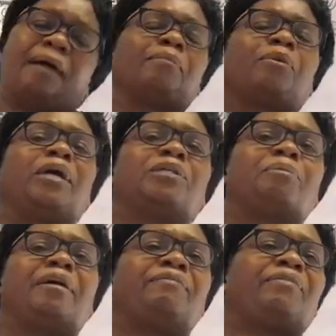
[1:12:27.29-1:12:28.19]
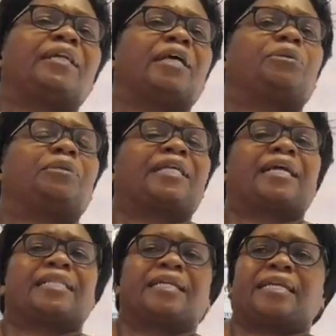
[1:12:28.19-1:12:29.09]
I'm going to my Father to
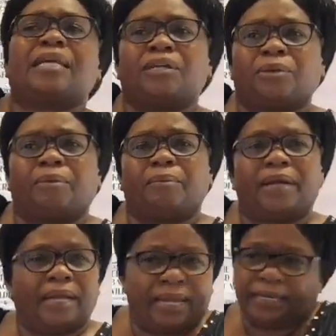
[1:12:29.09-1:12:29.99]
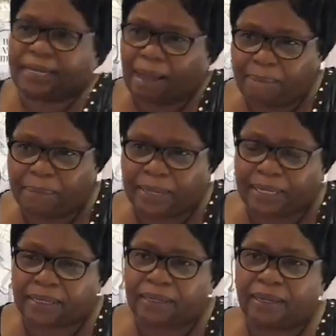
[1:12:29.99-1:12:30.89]
take the kingdom and come
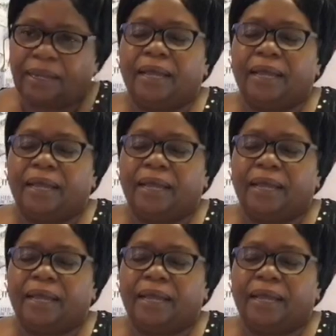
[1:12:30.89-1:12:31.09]
back.